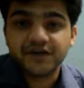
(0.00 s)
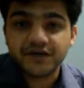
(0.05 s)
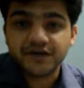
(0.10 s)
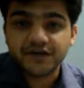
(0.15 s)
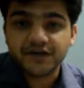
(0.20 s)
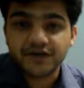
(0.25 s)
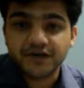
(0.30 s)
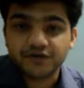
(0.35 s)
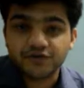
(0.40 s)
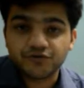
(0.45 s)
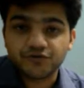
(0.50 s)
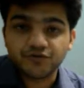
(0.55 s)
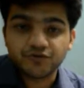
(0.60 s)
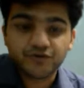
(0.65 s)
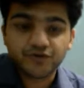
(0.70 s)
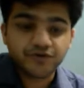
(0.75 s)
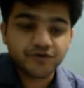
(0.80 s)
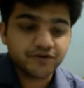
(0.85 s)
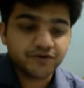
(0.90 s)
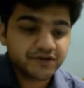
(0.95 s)
electrode,
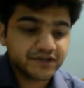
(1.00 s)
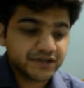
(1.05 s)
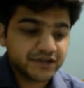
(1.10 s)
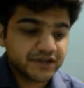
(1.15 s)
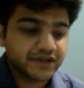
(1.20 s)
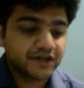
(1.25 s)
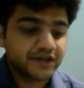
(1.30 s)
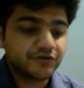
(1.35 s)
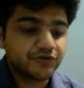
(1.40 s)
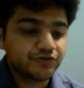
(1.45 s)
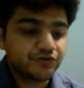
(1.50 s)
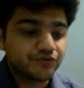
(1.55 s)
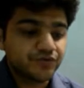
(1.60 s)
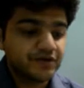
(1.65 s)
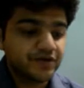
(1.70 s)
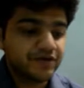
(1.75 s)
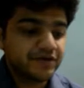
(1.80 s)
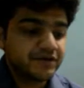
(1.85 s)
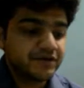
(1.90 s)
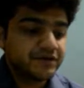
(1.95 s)
or the electrode
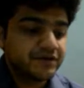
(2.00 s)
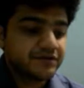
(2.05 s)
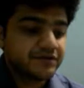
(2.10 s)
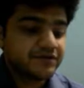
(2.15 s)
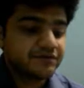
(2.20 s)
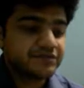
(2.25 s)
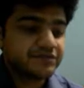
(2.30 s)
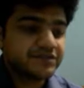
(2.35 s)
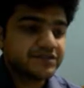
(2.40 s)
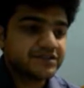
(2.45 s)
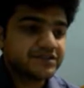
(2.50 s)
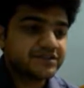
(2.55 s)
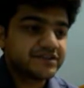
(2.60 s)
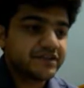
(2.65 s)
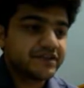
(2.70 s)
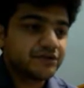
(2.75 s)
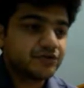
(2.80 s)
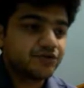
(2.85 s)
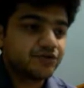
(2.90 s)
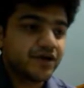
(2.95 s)
which is
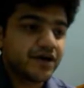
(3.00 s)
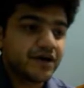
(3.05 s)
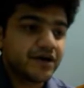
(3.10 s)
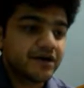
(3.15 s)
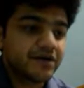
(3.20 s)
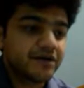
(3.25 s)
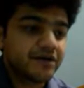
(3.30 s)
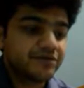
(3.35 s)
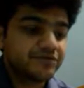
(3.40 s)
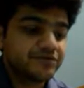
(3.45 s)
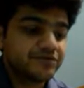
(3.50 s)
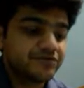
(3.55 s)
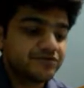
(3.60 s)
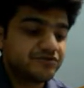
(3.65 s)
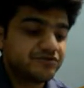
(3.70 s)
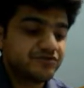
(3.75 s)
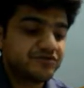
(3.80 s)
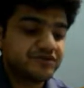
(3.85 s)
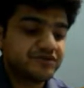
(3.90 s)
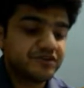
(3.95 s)
said to
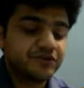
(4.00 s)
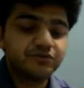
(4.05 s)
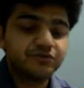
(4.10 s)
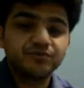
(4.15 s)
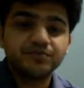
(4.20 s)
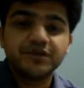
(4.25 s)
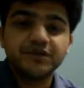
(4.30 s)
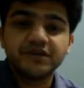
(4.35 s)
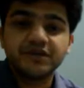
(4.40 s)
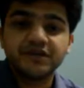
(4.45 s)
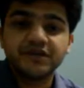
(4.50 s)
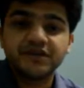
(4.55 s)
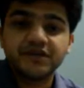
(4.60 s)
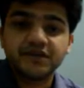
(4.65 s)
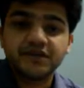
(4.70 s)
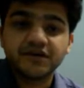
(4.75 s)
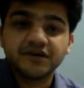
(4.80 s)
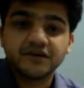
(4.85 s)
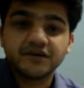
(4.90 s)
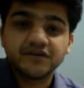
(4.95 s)
have be in
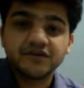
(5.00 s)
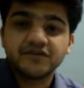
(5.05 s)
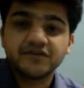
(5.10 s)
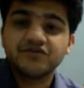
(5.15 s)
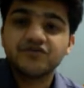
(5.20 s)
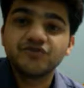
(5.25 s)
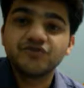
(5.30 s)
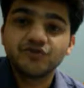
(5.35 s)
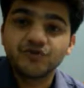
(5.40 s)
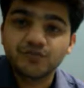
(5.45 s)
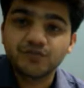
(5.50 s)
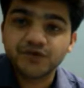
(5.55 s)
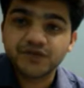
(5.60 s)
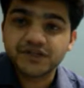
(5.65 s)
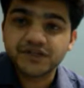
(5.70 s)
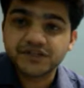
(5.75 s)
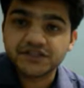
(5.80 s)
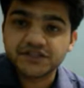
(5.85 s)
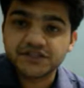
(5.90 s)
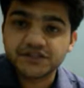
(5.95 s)
a zero
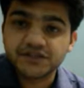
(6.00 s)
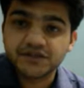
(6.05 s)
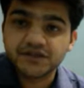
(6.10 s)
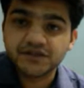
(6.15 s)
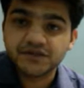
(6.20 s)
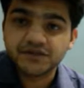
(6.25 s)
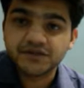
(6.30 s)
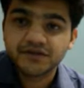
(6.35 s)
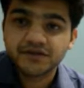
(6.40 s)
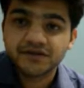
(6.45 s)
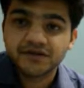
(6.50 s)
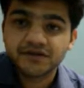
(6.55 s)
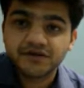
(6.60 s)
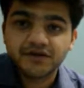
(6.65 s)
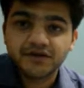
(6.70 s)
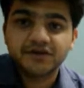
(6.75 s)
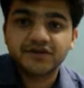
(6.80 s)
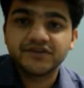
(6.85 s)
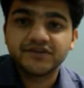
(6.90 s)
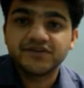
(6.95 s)
potential
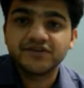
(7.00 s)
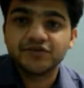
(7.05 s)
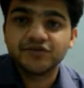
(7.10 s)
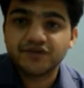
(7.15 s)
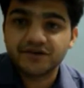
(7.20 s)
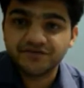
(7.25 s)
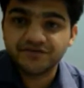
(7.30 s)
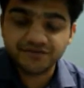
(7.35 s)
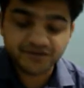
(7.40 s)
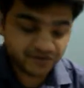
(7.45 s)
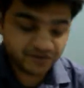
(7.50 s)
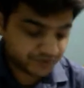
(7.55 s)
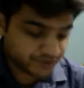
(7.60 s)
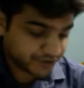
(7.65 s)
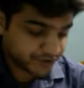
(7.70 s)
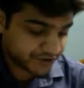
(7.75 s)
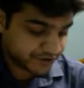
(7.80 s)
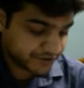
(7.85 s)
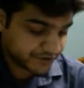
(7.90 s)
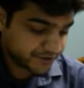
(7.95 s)
or a zero reference point.
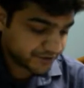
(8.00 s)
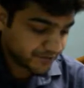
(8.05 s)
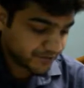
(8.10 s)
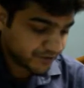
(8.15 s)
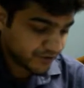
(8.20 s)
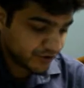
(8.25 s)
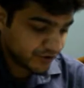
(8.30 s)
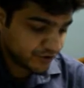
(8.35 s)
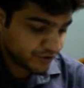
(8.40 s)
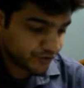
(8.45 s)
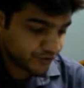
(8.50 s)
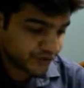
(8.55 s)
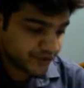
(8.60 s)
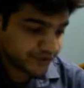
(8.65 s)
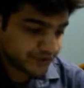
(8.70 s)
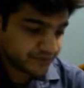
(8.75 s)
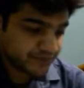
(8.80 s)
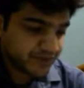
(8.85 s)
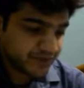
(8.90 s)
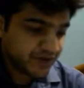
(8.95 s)
Okay,
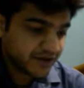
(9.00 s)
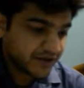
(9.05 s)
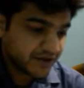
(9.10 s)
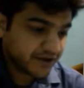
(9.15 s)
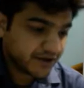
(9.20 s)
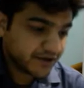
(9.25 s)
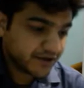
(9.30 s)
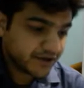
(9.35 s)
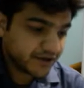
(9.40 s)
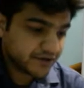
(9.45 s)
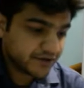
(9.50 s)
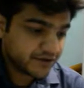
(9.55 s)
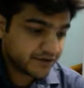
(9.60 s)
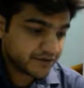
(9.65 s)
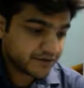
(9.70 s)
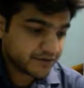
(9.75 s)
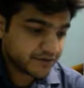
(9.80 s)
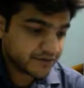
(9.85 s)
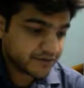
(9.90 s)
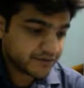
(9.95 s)
and
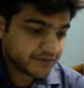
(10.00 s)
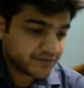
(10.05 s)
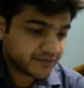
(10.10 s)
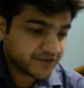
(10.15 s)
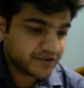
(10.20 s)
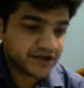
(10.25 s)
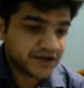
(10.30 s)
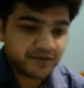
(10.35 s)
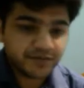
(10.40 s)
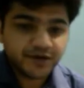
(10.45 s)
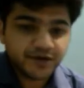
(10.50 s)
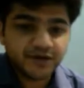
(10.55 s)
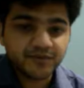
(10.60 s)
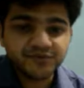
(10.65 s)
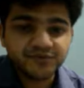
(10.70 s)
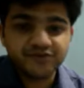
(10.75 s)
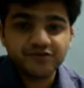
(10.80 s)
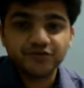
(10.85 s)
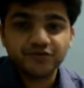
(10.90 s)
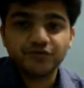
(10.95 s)
that becomes
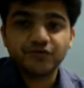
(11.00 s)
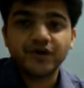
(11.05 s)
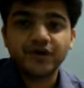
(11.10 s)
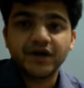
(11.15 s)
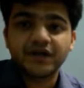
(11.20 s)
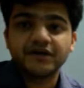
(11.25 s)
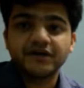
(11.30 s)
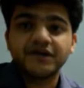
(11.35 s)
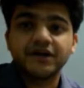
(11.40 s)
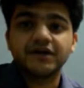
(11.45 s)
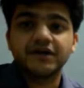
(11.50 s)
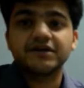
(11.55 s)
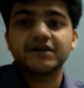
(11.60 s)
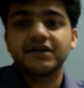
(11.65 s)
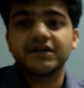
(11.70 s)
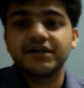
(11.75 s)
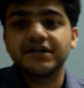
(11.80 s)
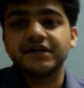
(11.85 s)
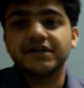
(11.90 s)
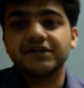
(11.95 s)
zero, and the other
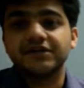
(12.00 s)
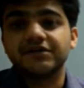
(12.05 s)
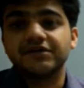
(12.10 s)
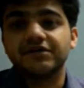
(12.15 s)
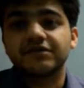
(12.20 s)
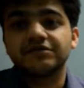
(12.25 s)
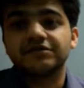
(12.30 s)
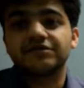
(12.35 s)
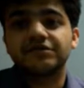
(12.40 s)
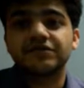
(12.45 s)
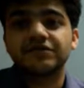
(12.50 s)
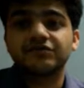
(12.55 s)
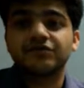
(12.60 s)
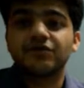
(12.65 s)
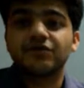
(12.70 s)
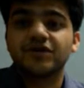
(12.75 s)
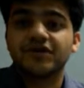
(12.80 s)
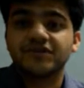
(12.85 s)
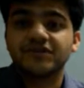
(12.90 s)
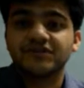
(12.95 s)
lead is
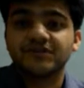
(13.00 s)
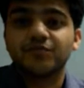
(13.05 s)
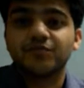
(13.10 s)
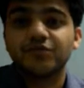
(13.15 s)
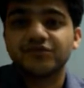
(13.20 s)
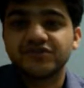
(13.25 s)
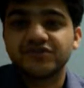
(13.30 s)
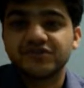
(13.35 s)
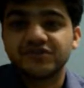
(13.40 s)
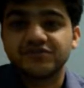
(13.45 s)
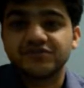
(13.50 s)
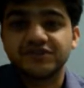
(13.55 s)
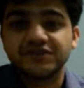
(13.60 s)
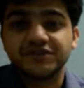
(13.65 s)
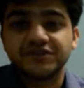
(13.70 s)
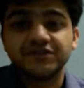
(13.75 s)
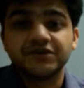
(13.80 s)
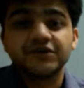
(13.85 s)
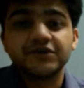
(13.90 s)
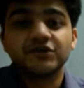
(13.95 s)
called as the positive lead.
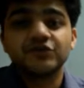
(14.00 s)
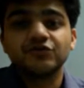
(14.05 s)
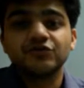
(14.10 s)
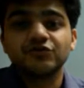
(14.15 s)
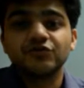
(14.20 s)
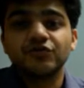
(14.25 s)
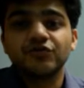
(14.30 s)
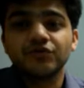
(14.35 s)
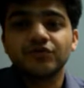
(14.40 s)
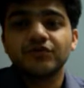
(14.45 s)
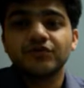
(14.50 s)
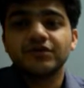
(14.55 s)
So